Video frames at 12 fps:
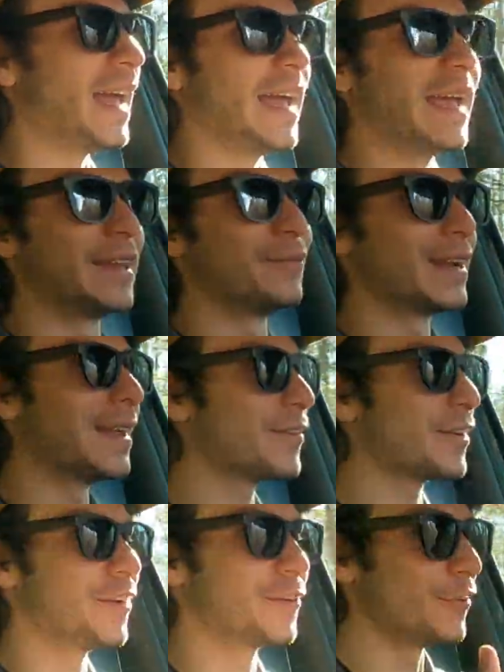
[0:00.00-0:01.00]
And
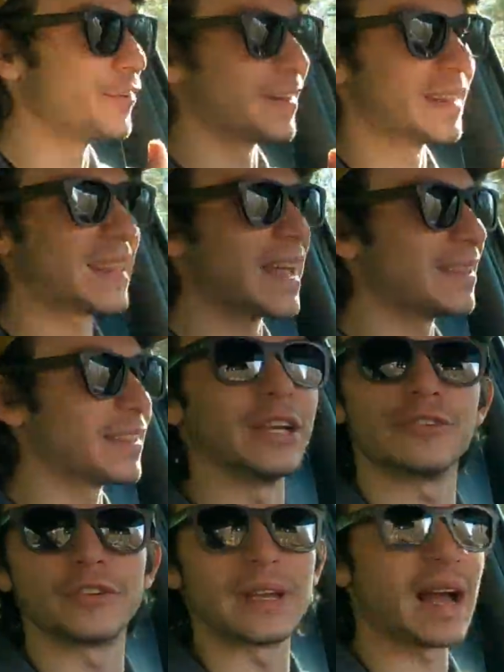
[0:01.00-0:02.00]
whenever you're cruising at that,
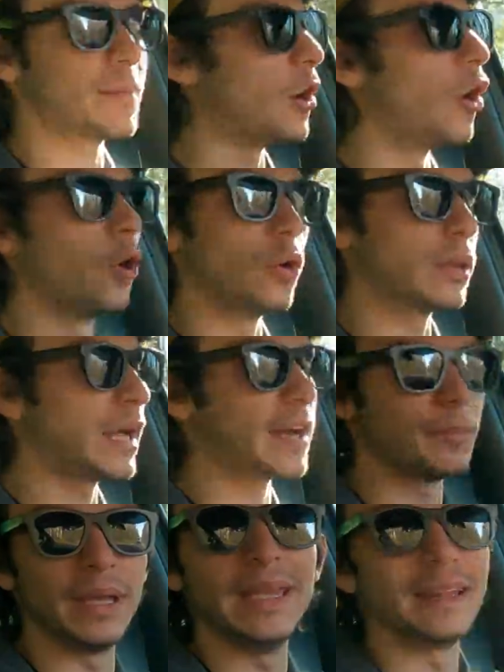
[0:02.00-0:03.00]
there's not a whole
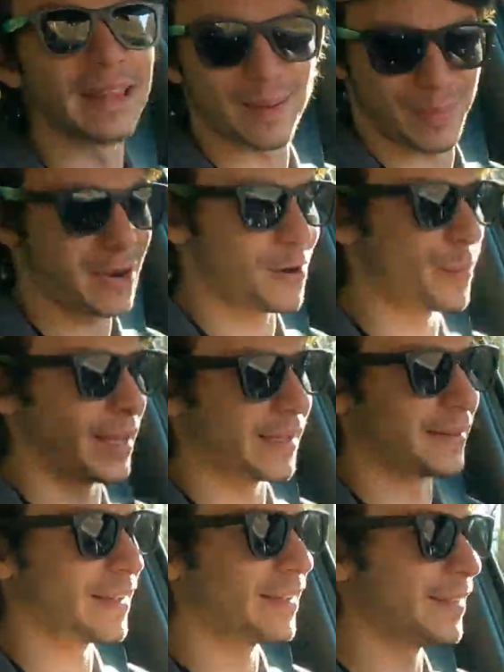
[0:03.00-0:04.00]
lot of meat in that power
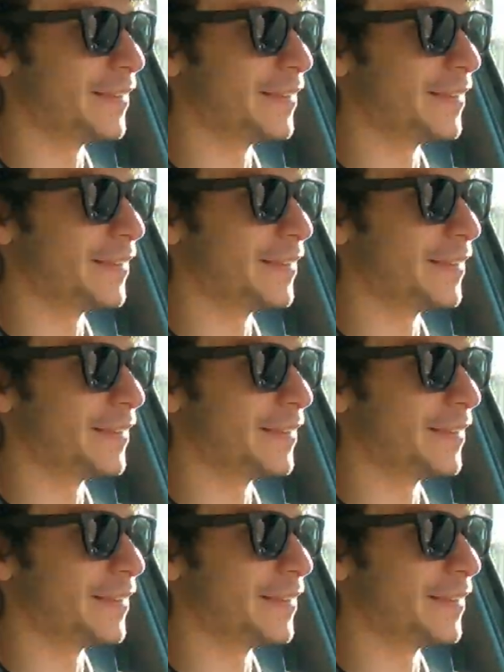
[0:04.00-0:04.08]
band.